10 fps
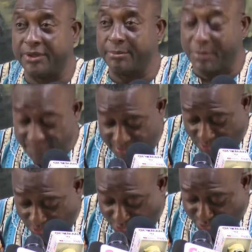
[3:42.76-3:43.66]
Maybe the
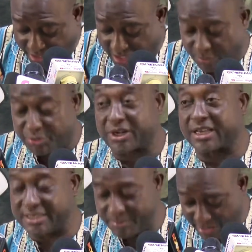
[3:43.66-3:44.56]
only real
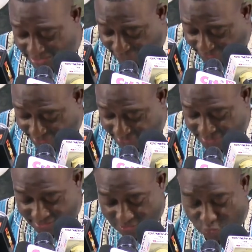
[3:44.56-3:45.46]
production benefit
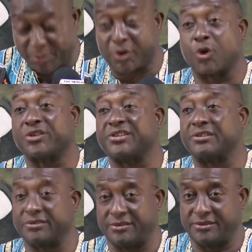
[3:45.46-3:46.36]
will be cotton,
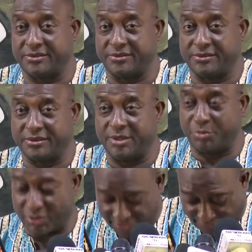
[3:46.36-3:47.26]

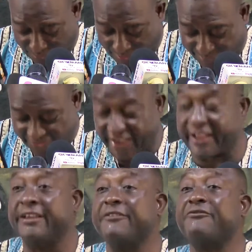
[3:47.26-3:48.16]
imported from Africa
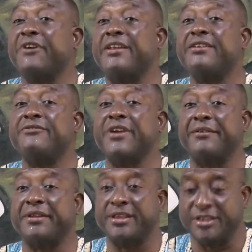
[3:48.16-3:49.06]
very,
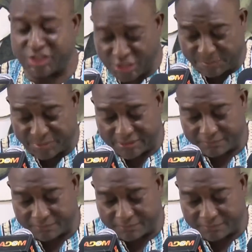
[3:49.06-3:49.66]
very cheaply.